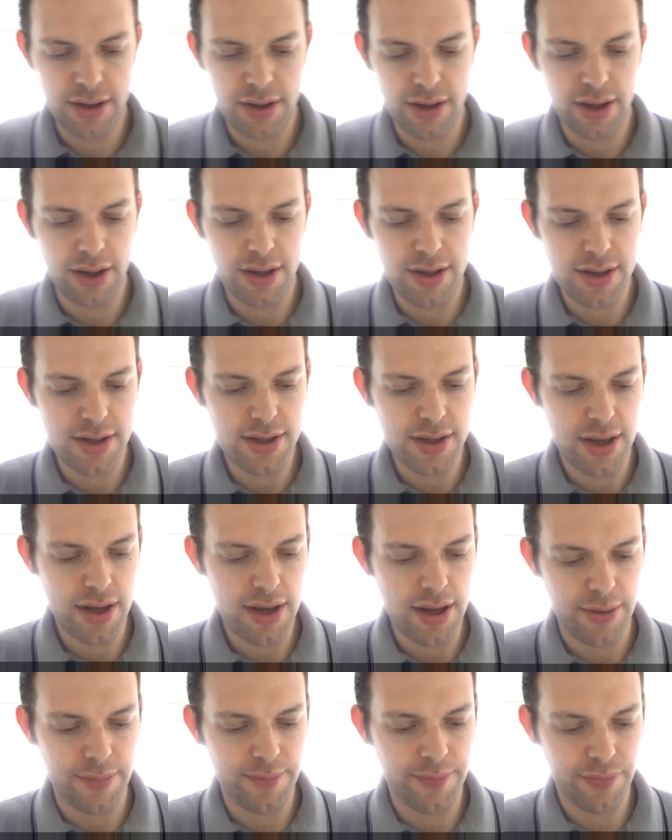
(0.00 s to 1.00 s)
is
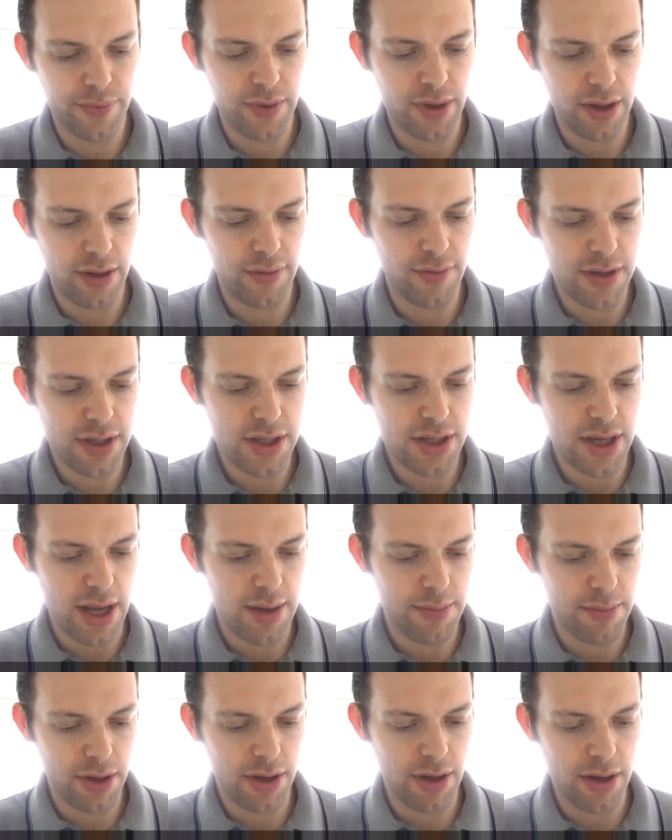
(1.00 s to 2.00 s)
of the
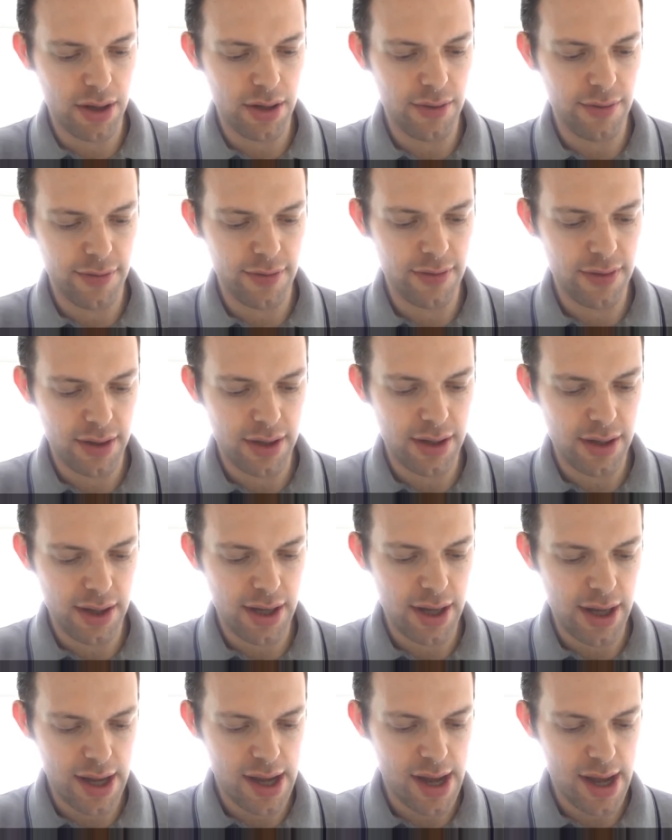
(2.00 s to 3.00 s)
same kind of
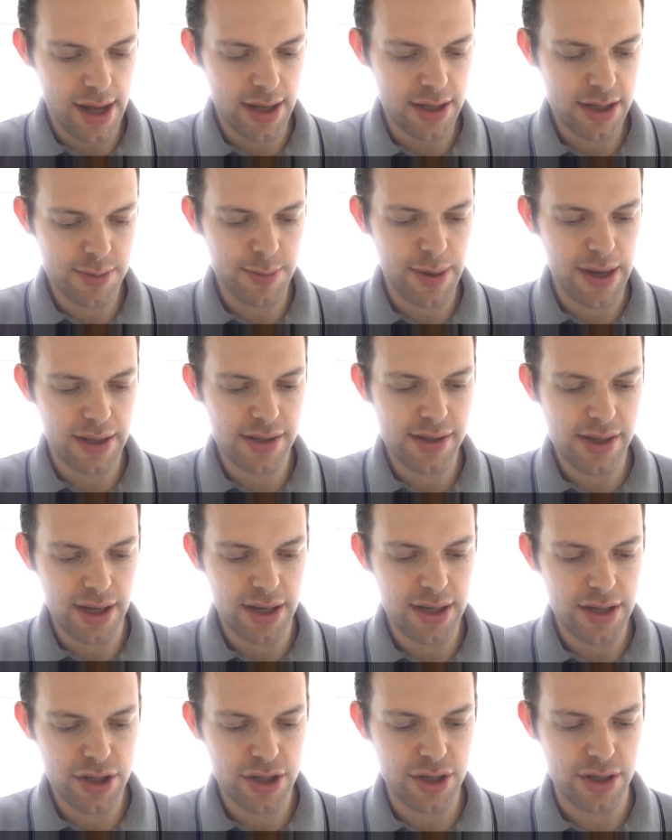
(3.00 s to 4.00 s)

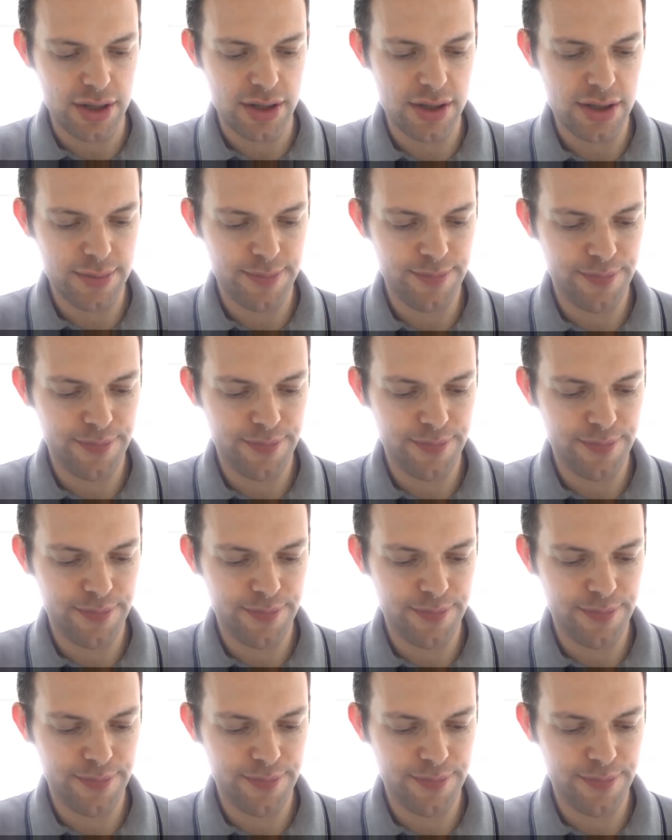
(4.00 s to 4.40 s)
expectations.